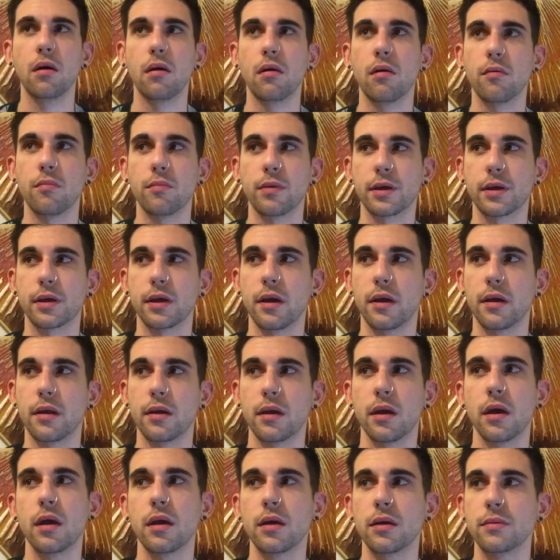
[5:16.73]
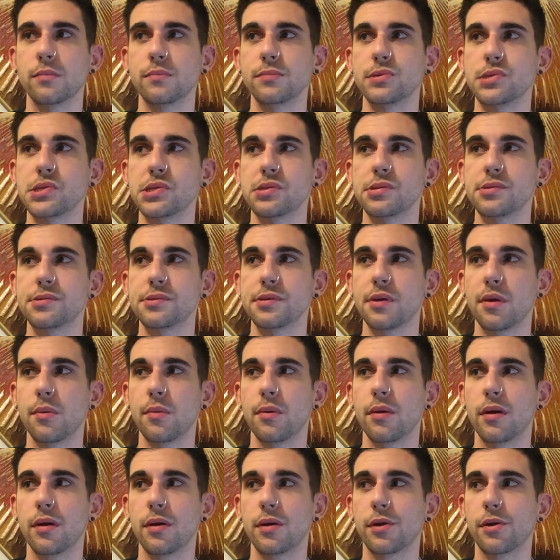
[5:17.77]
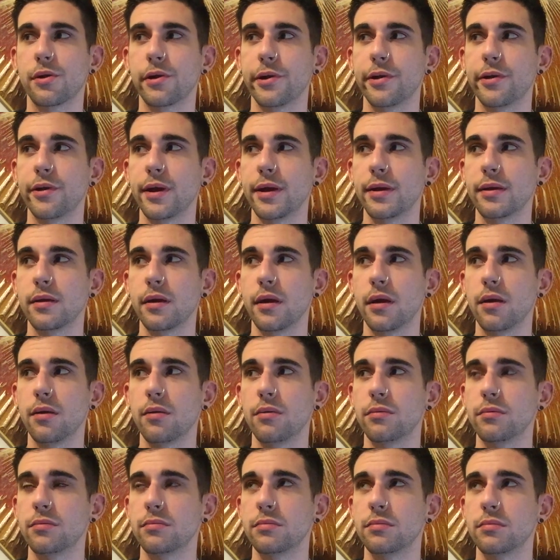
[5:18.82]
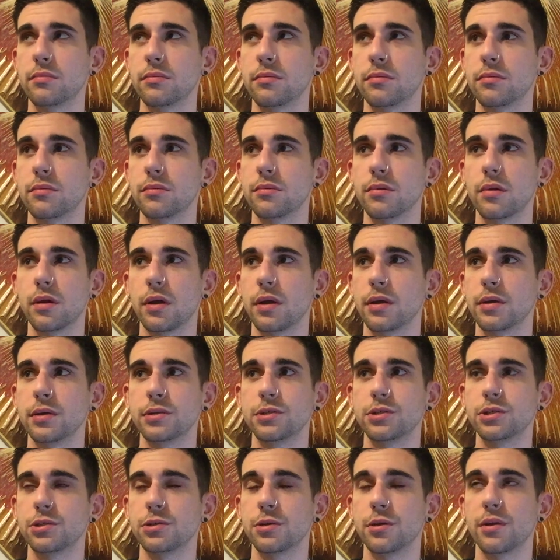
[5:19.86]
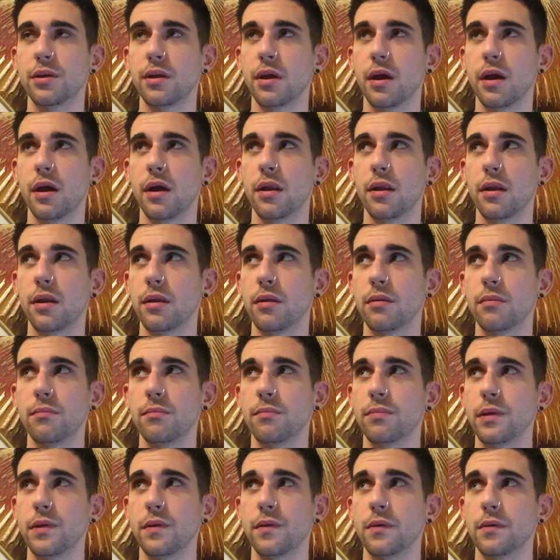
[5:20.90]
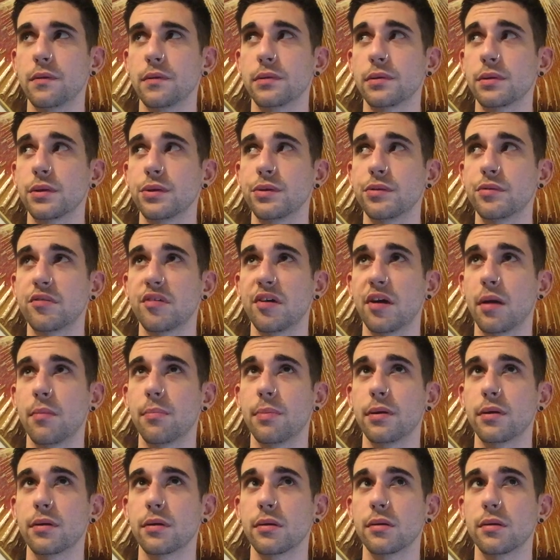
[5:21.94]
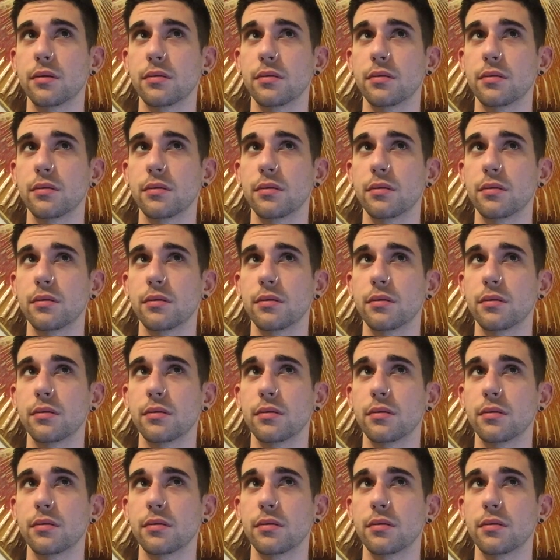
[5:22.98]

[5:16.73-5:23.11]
oh my god, I am so so hungry right now. I should not be doing this topic.